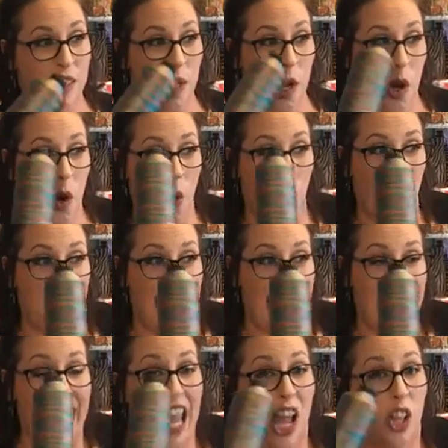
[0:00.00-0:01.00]
So yeah.
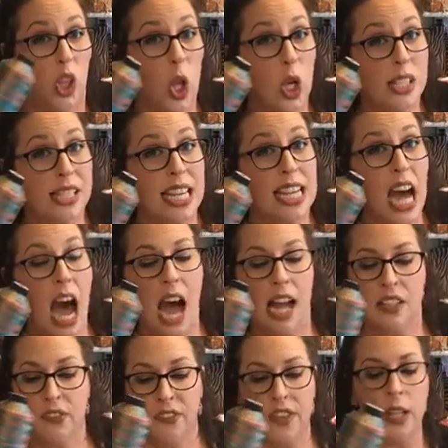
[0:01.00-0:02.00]
It looks like
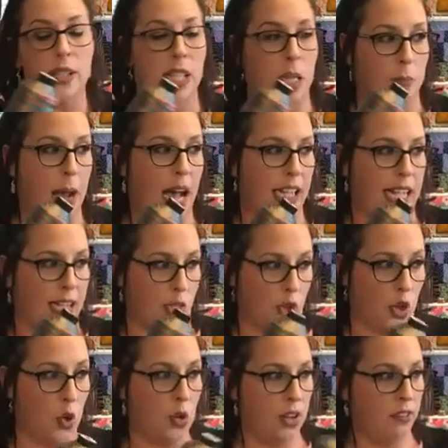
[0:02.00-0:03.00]
cotton, feels like
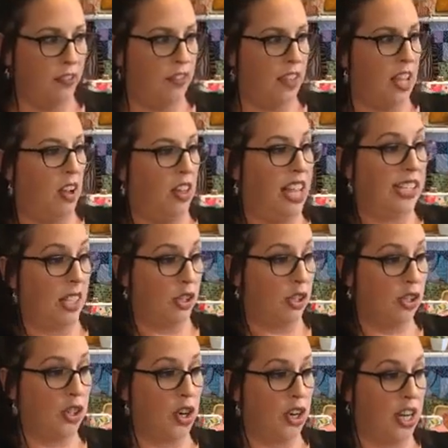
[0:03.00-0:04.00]
polyester. You can feel
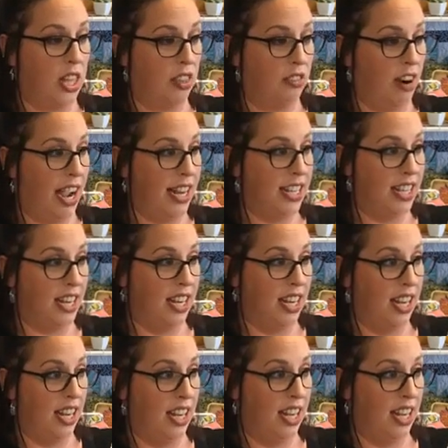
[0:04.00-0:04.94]
it's a sturdy thread.